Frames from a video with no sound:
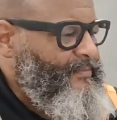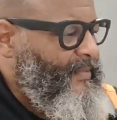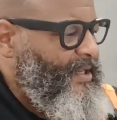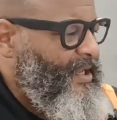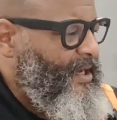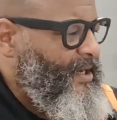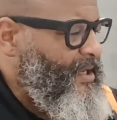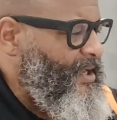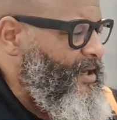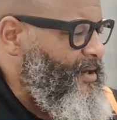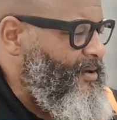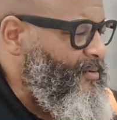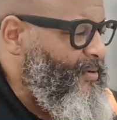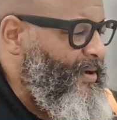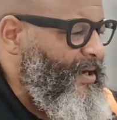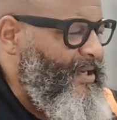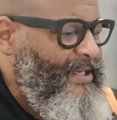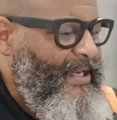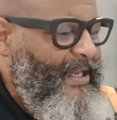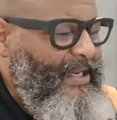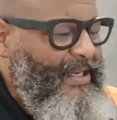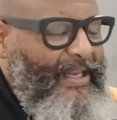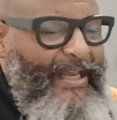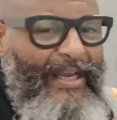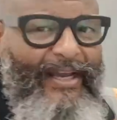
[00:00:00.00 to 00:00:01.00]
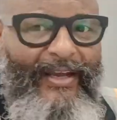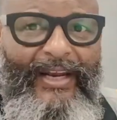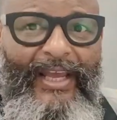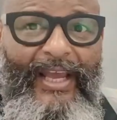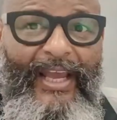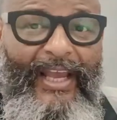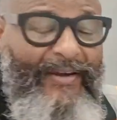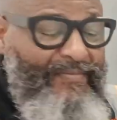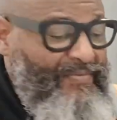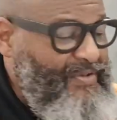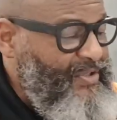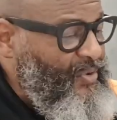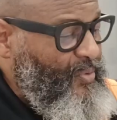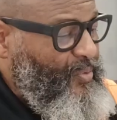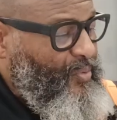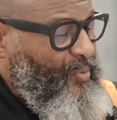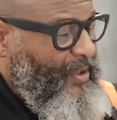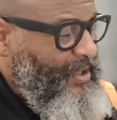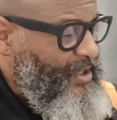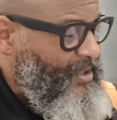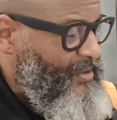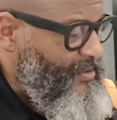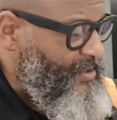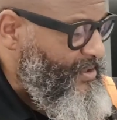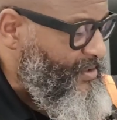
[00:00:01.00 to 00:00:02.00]
I can write that down. I have 2
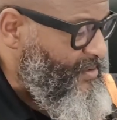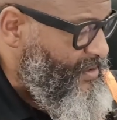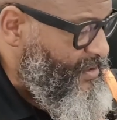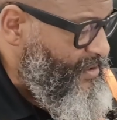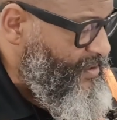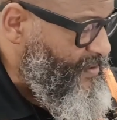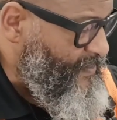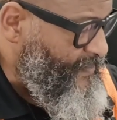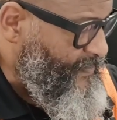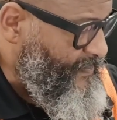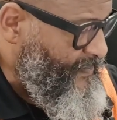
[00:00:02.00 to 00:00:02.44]
welders.